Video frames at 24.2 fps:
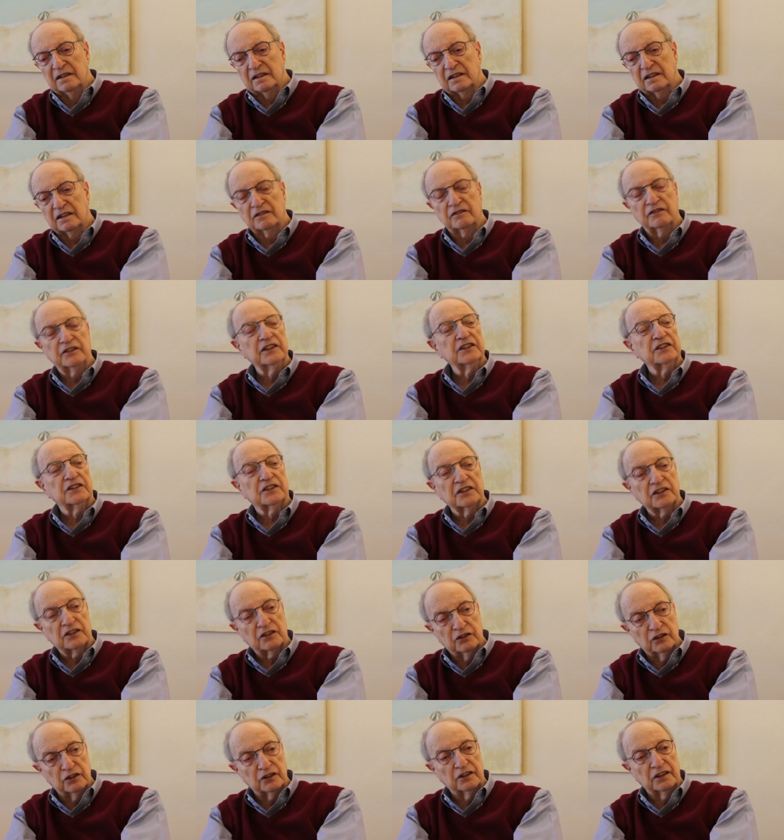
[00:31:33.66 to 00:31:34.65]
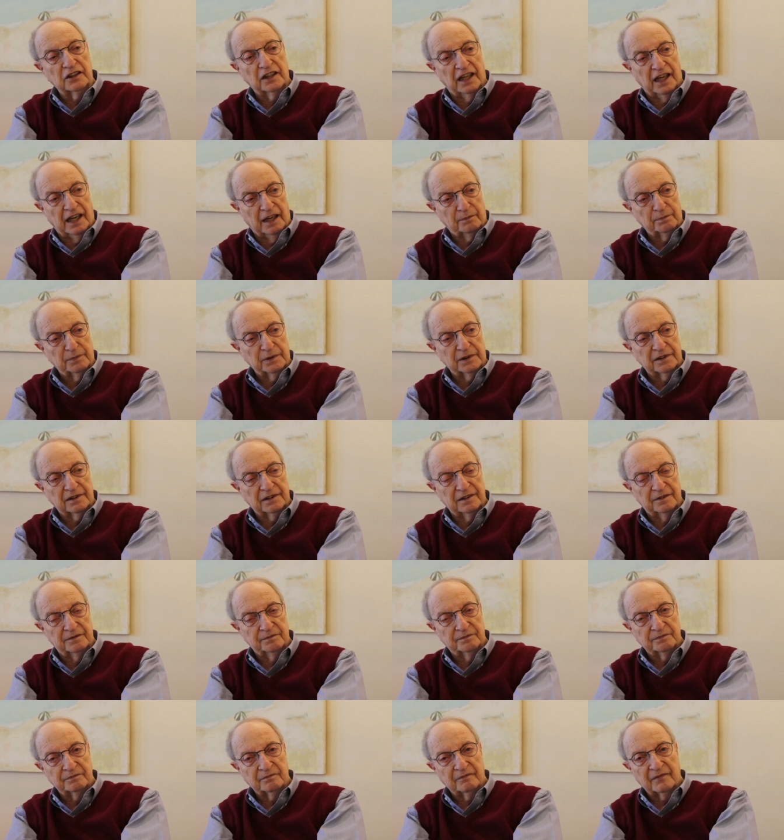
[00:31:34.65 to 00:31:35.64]
convinced it couldn't happen.
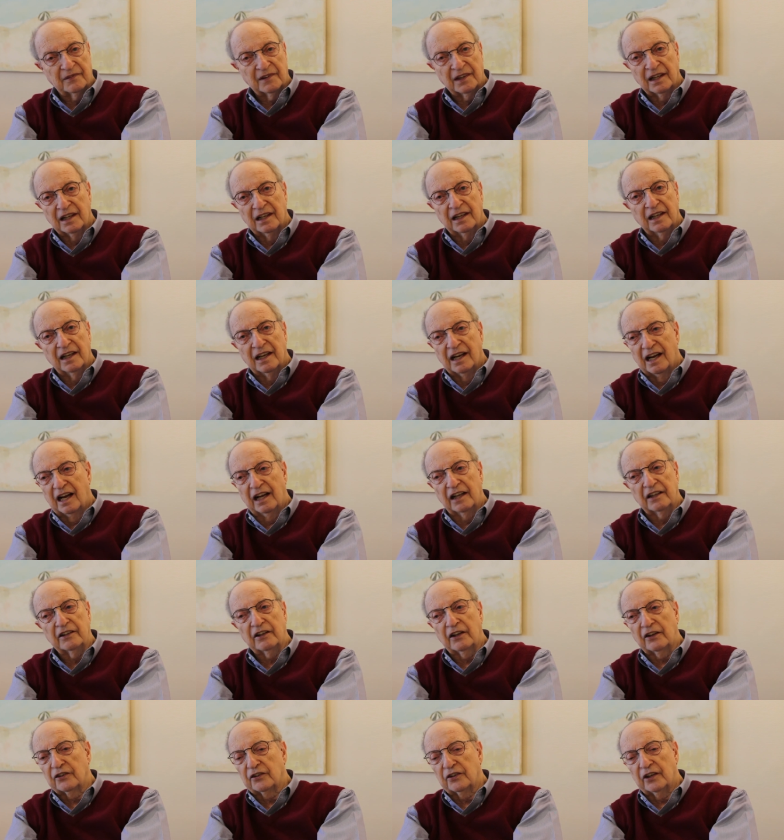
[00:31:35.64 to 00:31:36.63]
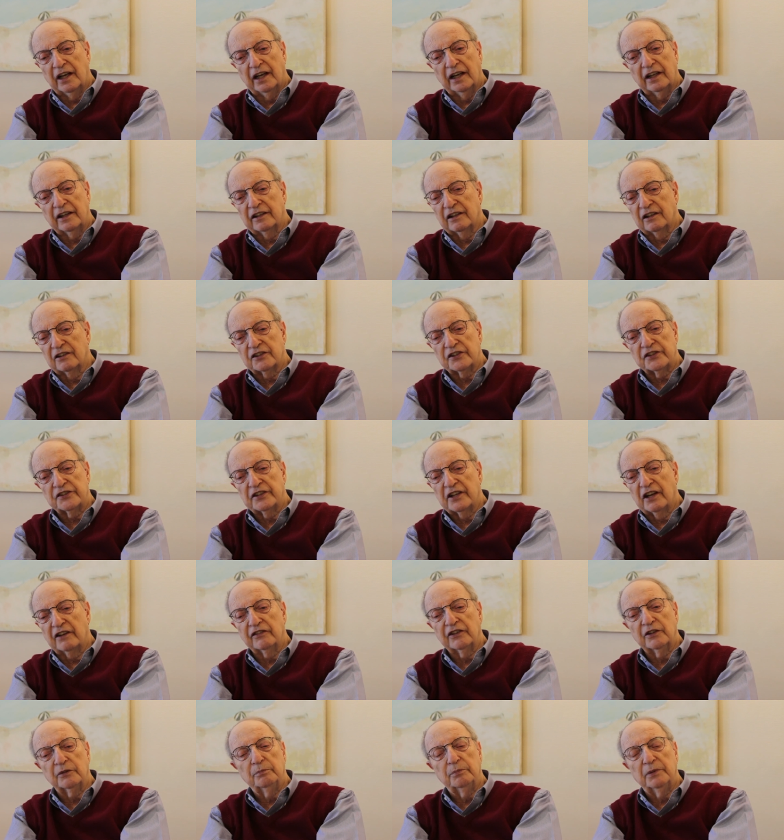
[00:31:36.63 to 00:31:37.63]
On the other hand, there has
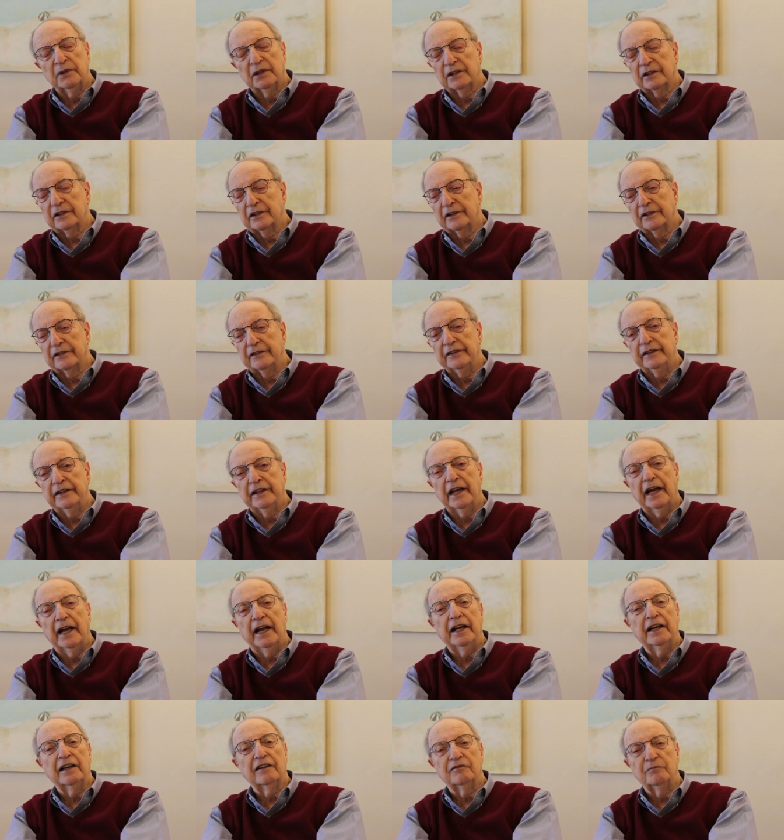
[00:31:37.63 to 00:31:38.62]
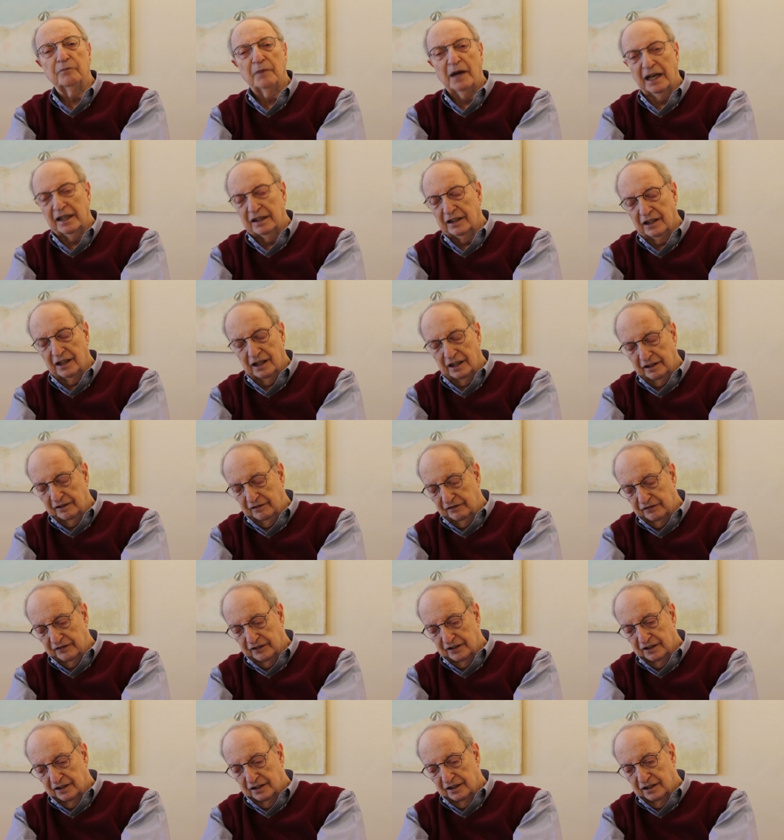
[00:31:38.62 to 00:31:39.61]
never been a day of my
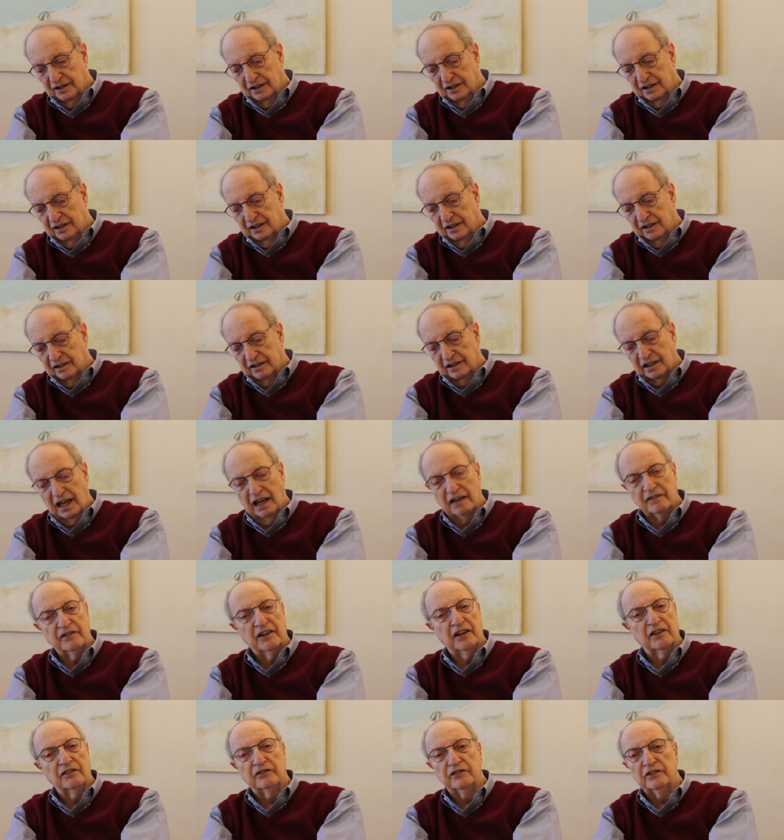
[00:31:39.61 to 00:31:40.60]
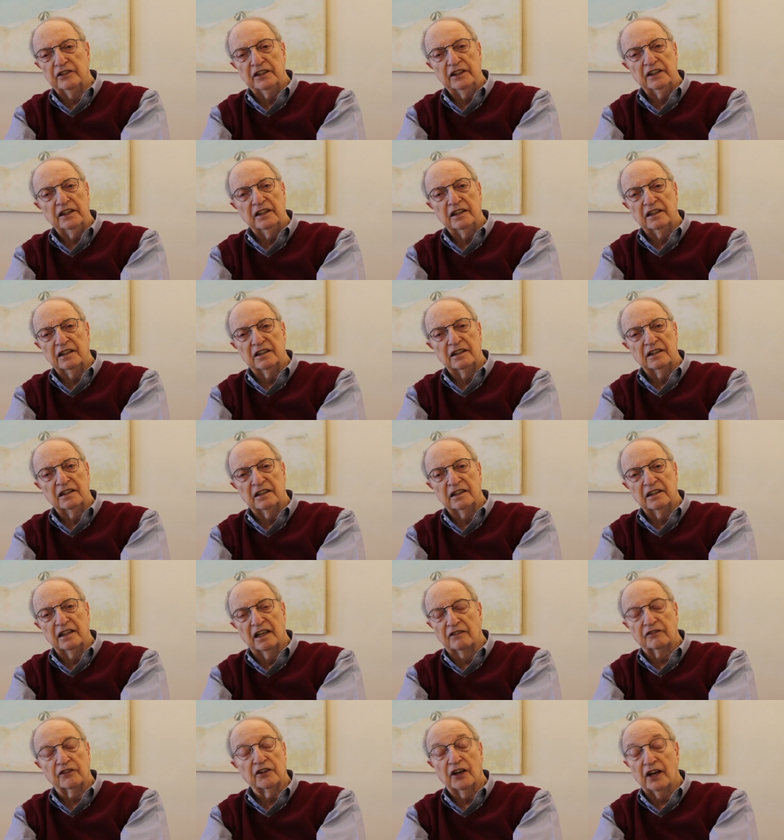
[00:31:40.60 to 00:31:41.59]
life that I've every,
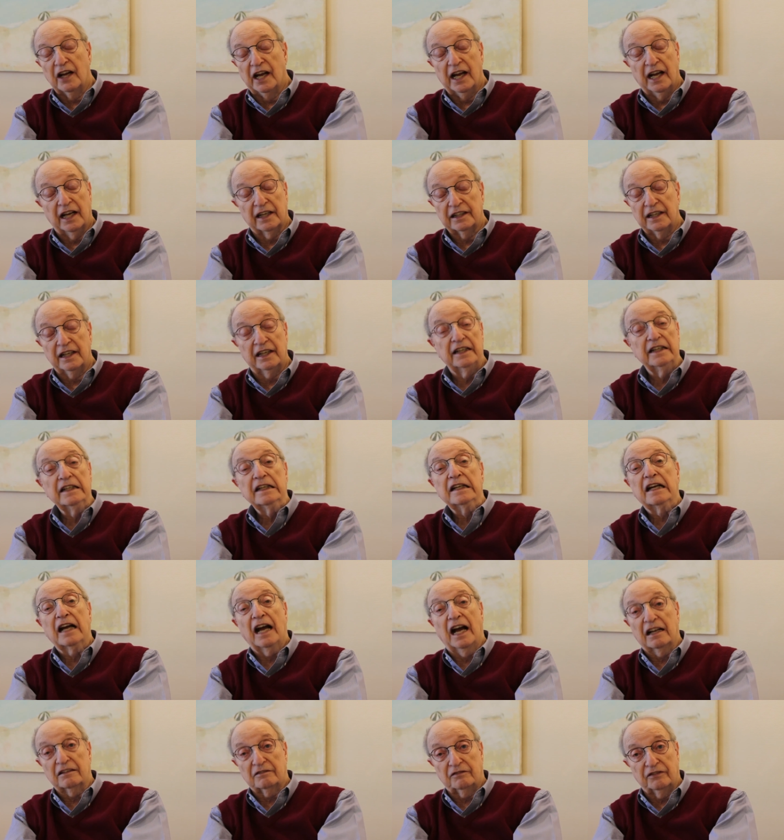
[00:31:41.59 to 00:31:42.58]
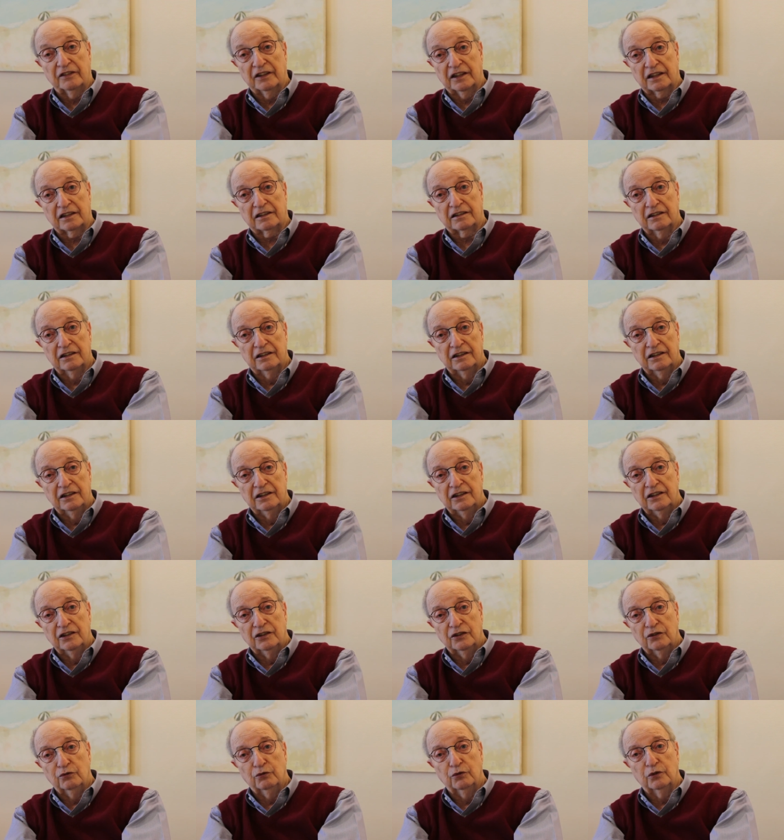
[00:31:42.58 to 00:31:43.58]
ever had any conflict
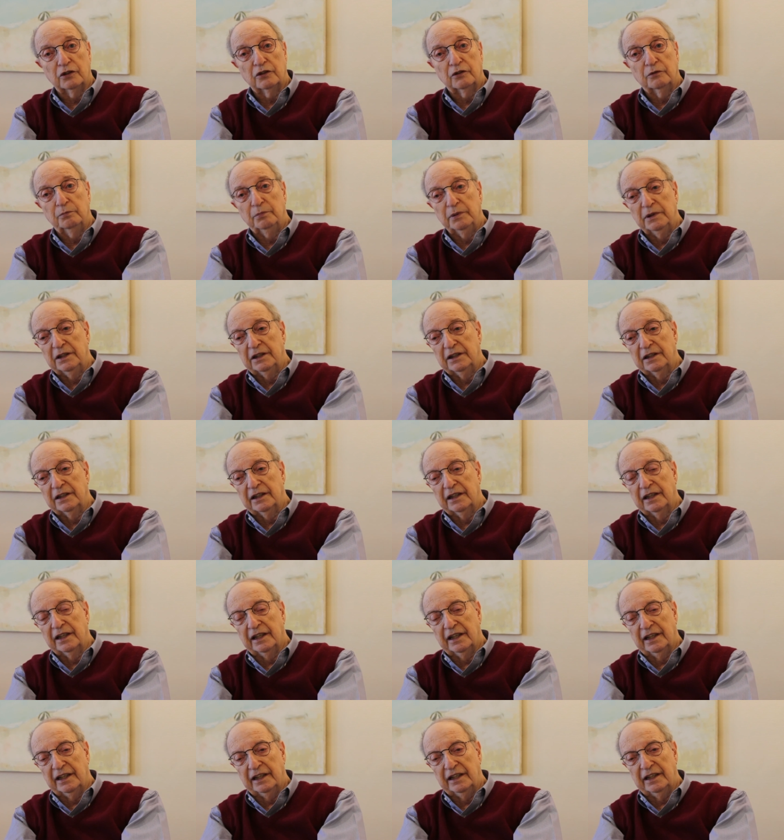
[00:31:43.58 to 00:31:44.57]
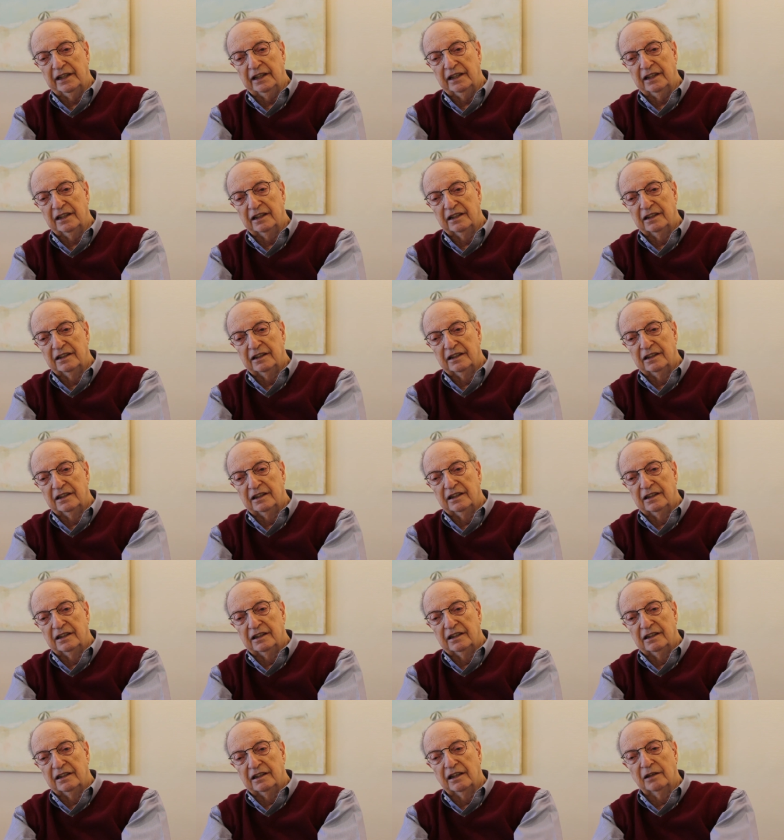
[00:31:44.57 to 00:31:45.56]
with being a
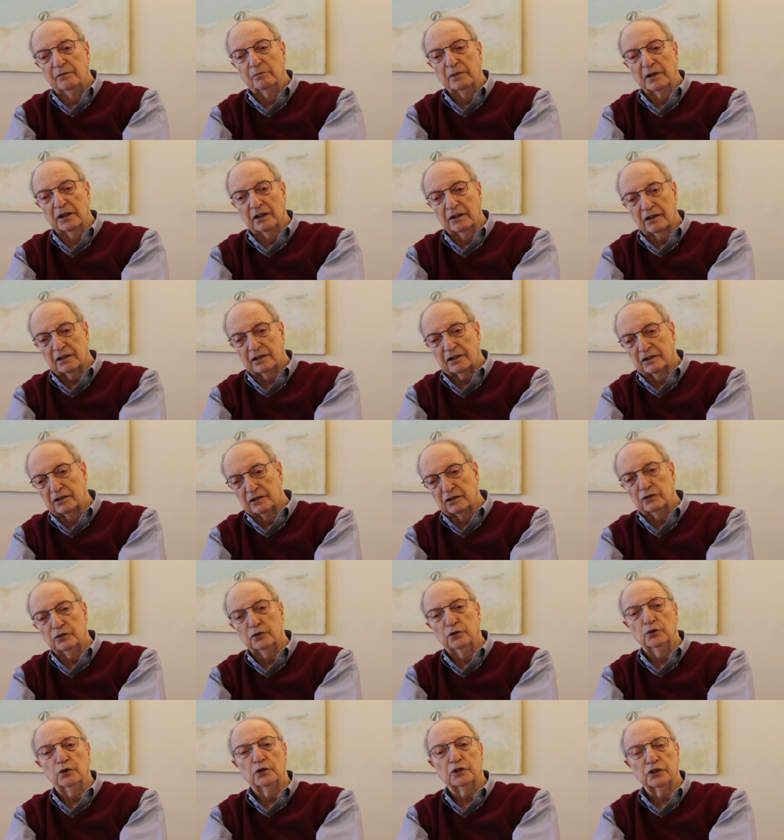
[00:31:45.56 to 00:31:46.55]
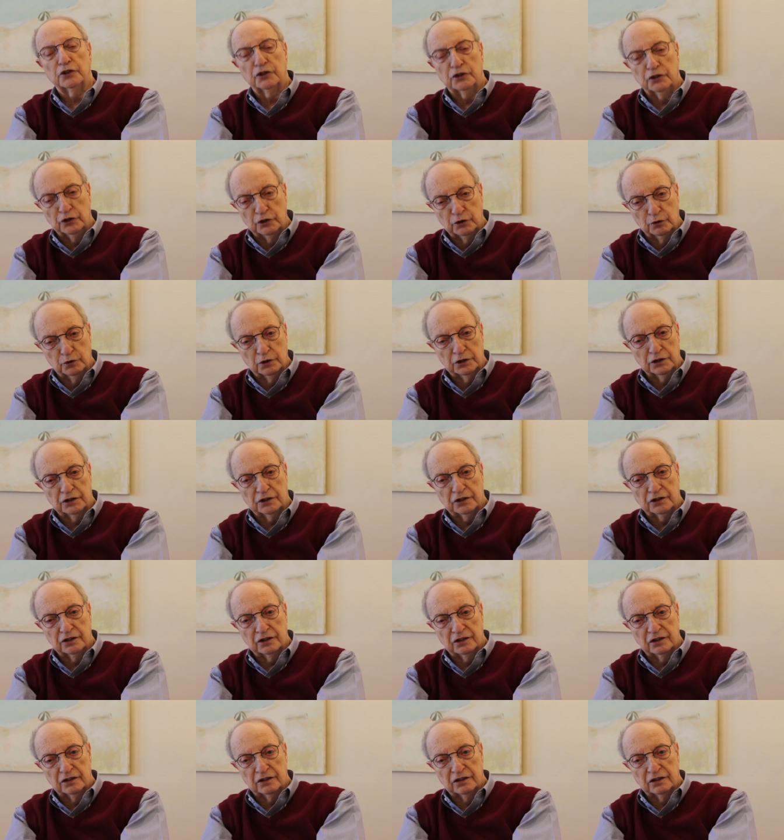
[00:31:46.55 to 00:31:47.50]
American who is Jewish